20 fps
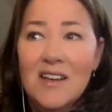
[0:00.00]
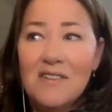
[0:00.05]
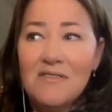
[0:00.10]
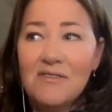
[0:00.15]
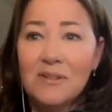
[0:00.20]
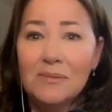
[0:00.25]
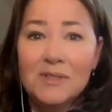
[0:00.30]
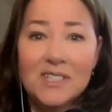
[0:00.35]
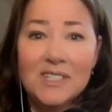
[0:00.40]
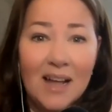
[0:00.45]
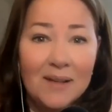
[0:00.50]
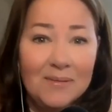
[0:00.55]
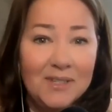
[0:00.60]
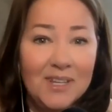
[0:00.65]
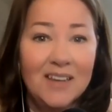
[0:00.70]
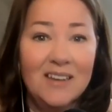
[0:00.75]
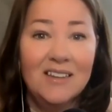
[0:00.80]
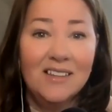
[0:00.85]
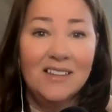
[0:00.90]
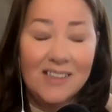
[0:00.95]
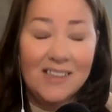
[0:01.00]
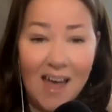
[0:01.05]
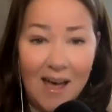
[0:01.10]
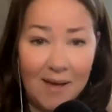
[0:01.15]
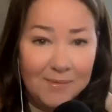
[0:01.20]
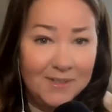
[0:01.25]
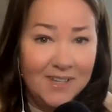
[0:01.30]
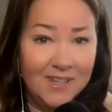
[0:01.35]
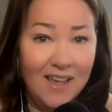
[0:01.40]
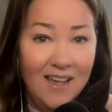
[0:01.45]
from stop sign to
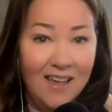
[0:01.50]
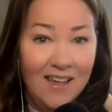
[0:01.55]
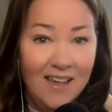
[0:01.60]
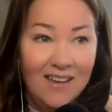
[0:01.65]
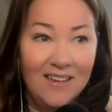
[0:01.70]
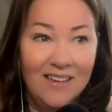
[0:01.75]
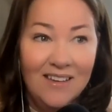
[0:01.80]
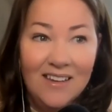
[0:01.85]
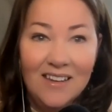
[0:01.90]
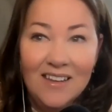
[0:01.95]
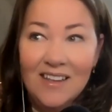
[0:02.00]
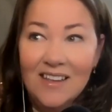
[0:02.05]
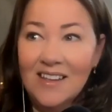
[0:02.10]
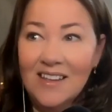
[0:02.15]
stop sign,